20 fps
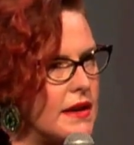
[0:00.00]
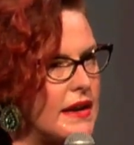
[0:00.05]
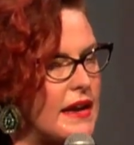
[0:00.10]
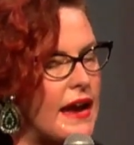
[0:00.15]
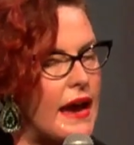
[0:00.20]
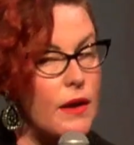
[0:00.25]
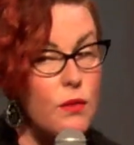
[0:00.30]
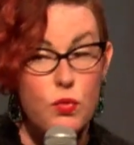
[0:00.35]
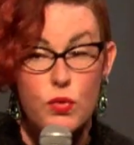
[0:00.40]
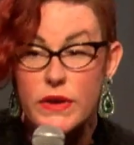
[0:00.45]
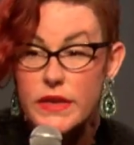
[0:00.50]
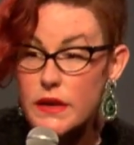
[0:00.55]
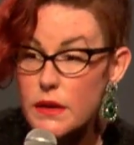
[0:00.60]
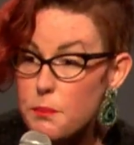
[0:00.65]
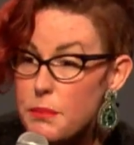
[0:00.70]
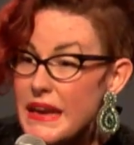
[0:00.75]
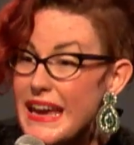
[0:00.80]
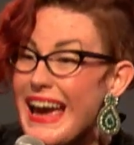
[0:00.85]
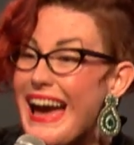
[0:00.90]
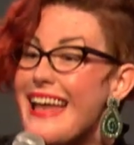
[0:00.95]
and really
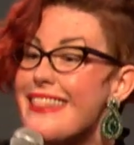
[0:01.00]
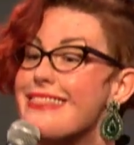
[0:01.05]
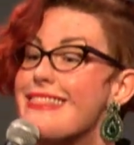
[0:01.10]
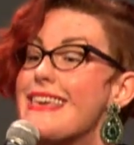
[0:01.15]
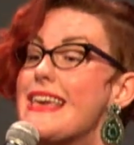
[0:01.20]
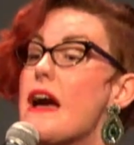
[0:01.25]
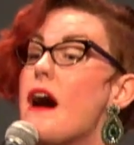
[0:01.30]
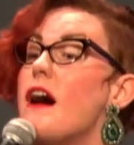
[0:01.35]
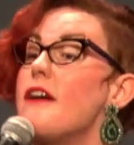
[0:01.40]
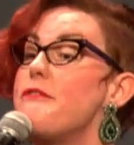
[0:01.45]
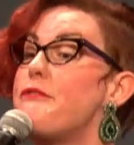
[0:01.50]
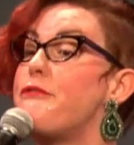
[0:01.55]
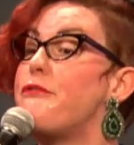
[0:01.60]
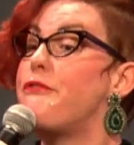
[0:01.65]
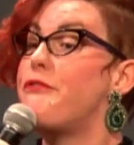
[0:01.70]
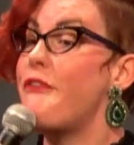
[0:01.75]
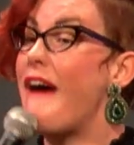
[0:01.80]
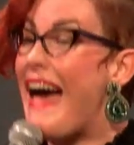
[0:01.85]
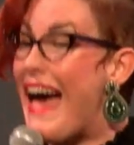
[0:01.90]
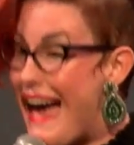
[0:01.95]
be at the
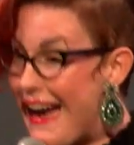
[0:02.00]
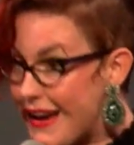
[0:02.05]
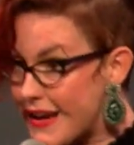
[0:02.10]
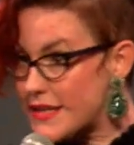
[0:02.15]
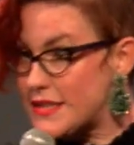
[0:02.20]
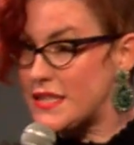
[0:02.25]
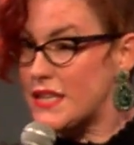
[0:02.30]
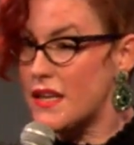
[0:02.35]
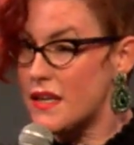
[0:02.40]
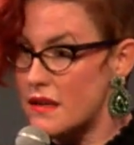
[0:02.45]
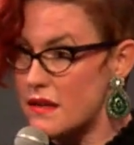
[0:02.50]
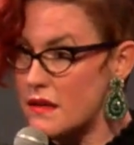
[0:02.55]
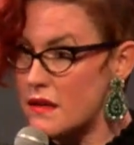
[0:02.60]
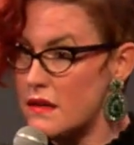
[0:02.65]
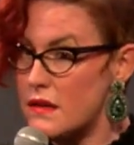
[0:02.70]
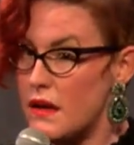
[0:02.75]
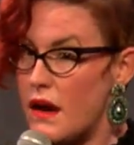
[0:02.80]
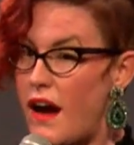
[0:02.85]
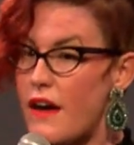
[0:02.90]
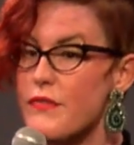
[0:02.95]
effect
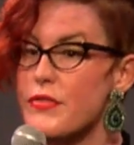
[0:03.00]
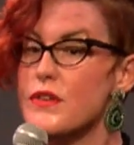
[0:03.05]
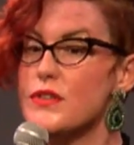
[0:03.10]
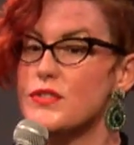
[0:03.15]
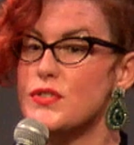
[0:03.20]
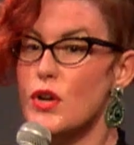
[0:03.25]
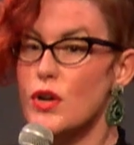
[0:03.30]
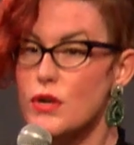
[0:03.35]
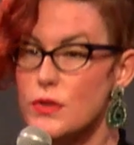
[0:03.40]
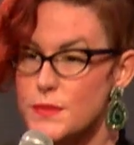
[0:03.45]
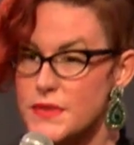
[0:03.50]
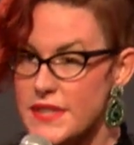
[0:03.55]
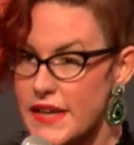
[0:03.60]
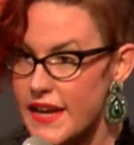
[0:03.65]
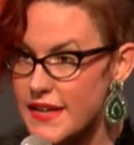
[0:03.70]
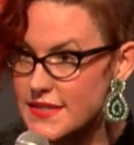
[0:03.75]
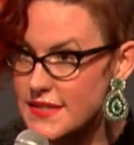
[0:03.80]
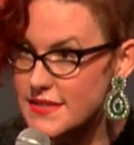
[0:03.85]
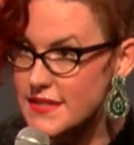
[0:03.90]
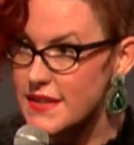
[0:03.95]
of the
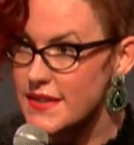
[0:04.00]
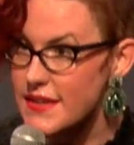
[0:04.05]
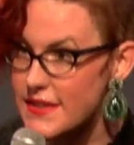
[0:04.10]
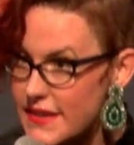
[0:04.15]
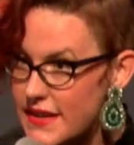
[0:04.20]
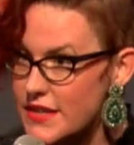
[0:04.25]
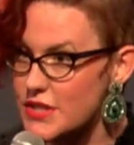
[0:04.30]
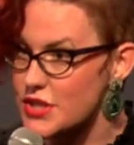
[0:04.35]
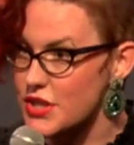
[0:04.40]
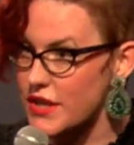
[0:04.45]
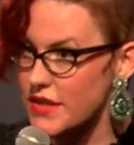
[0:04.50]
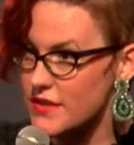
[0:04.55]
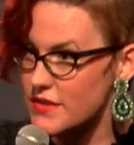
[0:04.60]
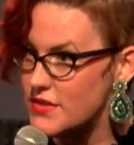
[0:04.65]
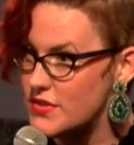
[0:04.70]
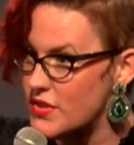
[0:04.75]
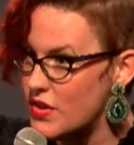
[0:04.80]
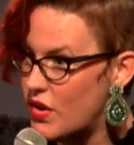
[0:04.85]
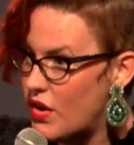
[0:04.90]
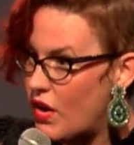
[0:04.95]
circumstances and
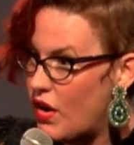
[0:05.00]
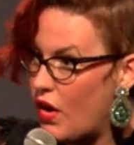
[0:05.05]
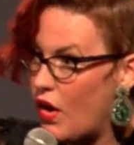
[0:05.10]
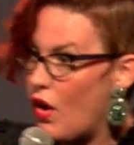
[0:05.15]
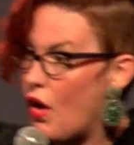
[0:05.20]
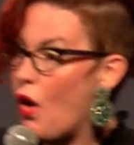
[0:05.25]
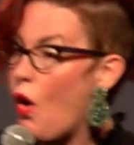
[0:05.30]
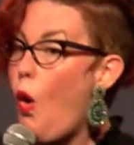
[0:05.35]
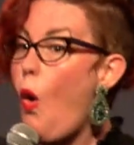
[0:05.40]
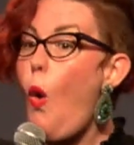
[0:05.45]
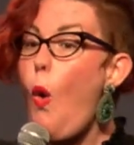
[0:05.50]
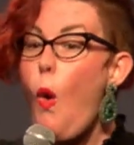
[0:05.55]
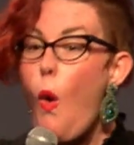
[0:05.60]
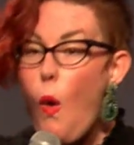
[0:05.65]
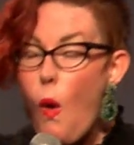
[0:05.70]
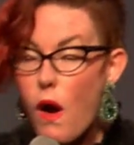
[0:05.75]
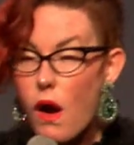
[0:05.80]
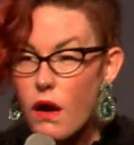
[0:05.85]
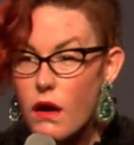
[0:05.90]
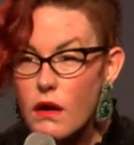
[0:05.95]
conditions.
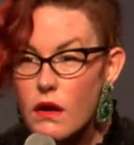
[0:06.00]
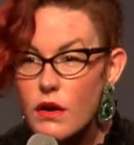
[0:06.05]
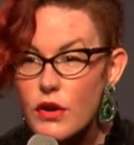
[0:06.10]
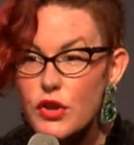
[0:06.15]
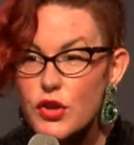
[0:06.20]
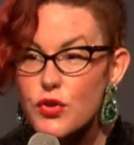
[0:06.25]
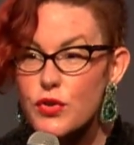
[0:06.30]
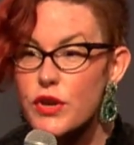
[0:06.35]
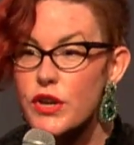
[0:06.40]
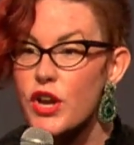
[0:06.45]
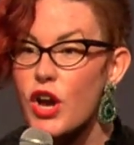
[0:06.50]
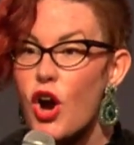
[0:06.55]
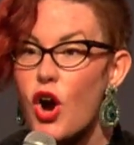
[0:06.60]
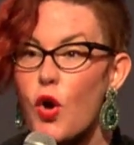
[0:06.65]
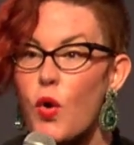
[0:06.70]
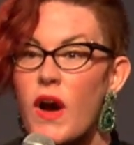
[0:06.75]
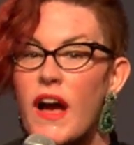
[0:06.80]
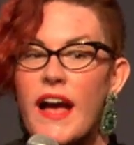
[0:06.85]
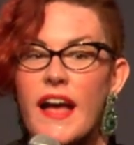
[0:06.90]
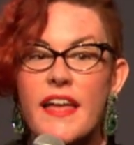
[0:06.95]
Or you can
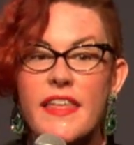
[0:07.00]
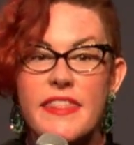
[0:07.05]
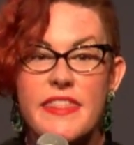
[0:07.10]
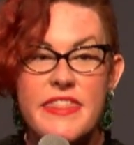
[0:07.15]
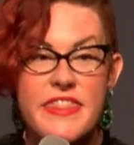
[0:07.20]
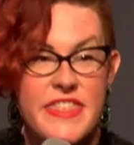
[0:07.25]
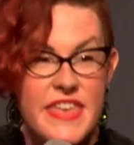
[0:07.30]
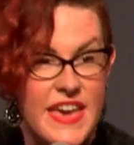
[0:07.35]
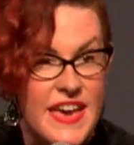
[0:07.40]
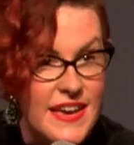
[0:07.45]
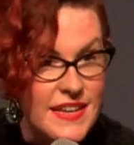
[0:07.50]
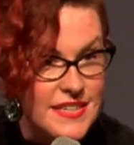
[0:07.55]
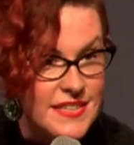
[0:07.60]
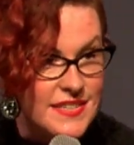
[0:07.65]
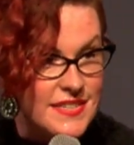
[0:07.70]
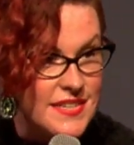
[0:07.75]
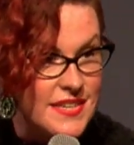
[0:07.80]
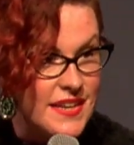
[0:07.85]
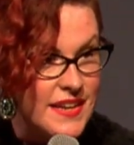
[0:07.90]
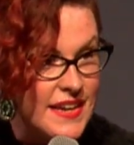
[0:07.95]
go,
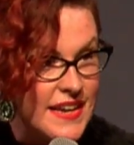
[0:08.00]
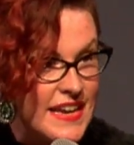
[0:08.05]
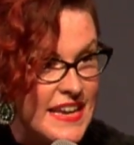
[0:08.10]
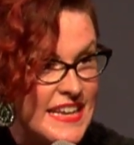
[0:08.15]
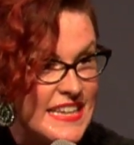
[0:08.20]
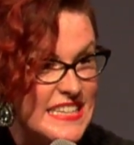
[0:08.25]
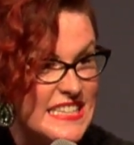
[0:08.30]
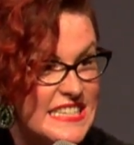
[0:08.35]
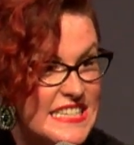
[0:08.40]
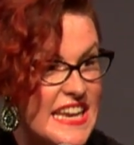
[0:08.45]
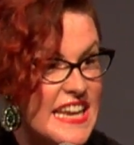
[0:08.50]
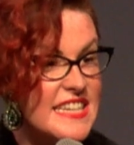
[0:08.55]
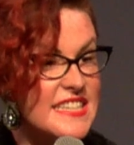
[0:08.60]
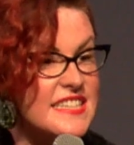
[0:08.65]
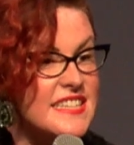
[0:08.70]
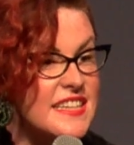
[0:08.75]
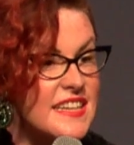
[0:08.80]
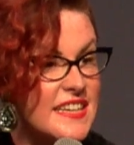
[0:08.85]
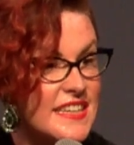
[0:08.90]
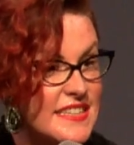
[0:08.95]
this
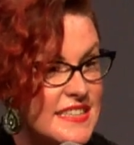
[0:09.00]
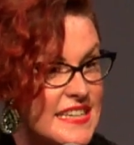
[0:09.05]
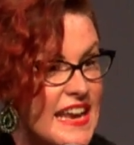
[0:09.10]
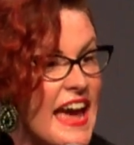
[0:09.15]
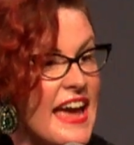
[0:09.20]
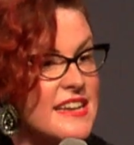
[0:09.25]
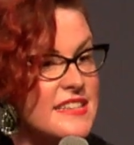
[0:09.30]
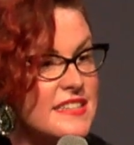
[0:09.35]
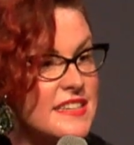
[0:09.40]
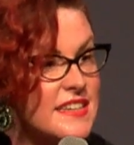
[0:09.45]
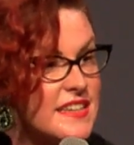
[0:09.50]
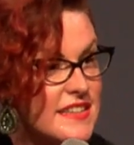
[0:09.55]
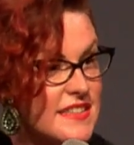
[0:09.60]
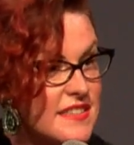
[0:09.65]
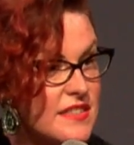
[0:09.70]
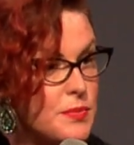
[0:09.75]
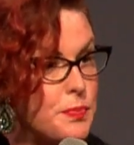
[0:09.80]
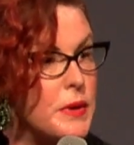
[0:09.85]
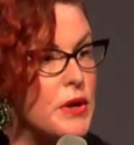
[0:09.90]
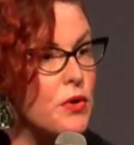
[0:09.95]
discontented
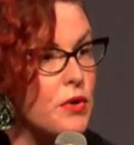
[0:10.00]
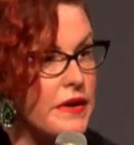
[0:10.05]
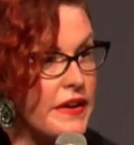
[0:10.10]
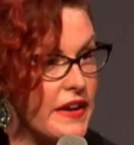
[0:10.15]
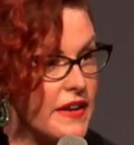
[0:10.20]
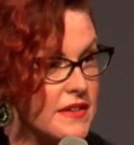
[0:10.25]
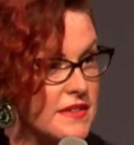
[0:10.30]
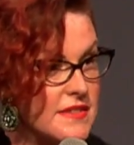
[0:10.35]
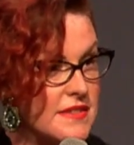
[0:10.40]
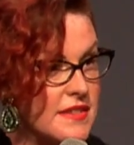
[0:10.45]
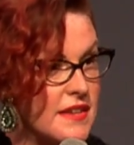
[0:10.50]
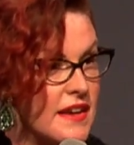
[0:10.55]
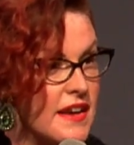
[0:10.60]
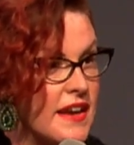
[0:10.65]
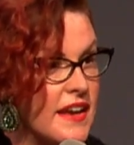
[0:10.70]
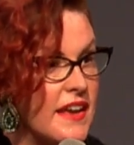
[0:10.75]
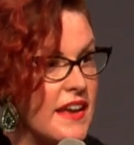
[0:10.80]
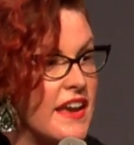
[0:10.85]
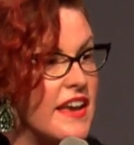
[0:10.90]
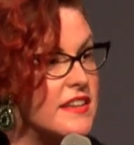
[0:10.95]
experience
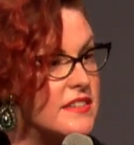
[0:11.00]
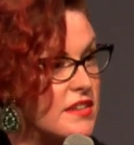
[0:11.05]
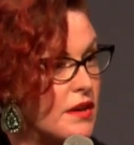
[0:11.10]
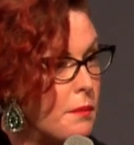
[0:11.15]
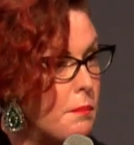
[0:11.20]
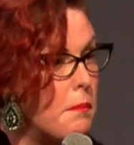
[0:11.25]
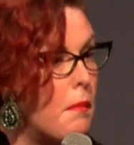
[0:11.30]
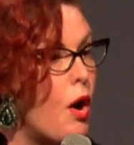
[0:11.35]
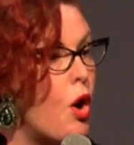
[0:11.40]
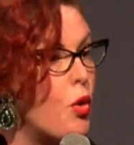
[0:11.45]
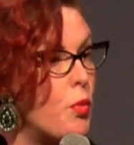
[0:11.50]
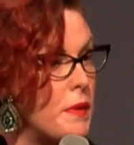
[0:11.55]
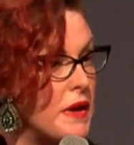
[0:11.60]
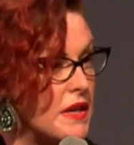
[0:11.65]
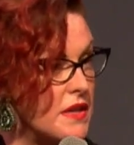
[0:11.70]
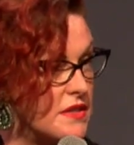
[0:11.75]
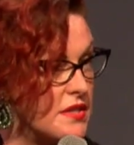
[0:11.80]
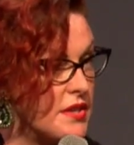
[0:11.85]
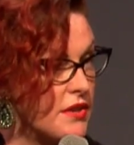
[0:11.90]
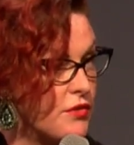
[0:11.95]
is a
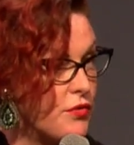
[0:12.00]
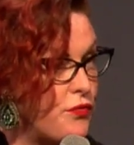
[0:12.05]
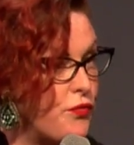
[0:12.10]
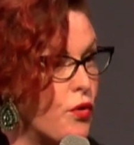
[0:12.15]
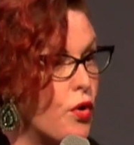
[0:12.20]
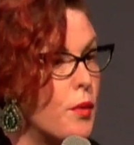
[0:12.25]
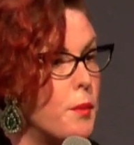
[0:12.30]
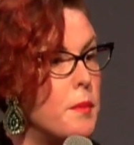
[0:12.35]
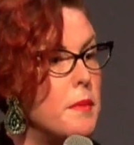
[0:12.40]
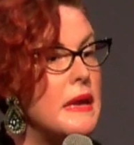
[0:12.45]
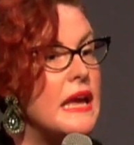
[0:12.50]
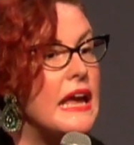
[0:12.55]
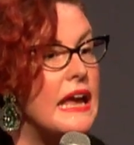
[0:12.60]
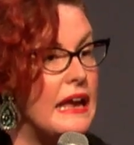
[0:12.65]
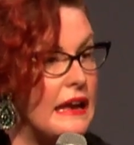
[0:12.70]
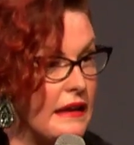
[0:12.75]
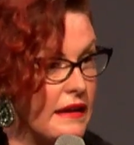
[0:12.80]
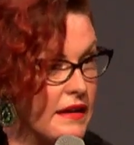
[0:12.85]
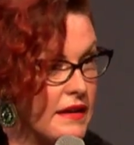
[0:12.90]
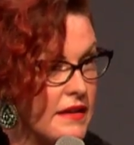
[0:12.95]
moment for
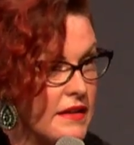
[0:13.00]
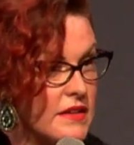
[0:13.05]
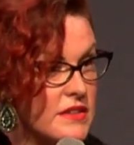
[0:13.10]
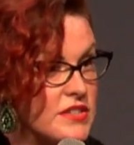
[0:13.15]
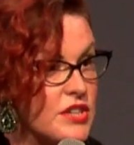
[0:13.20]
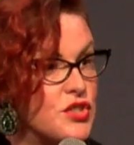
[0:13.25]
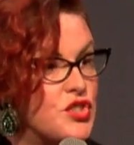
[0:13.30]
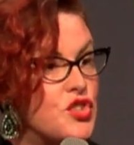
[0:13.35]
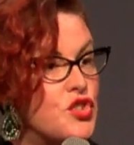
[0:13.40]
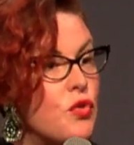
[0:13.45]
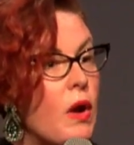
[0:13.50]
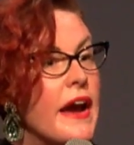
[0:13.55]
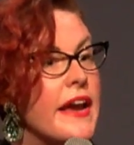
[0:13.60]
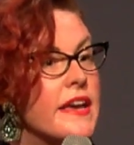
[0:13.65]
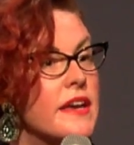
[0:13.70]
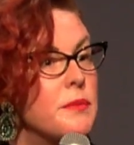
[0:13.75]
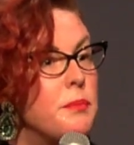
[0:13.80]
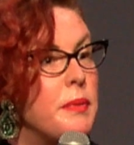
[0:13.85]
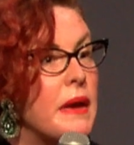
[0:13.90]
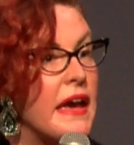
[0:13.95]
me to strike
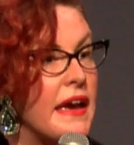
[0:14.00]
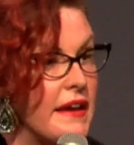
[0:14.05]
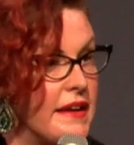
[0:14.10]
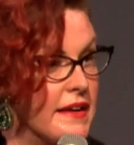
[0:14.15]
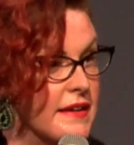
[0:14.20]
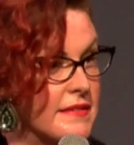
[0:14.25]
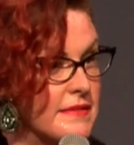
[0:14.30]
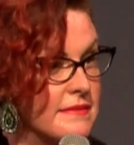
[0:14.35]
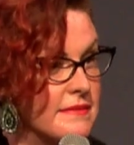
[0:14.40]
it big.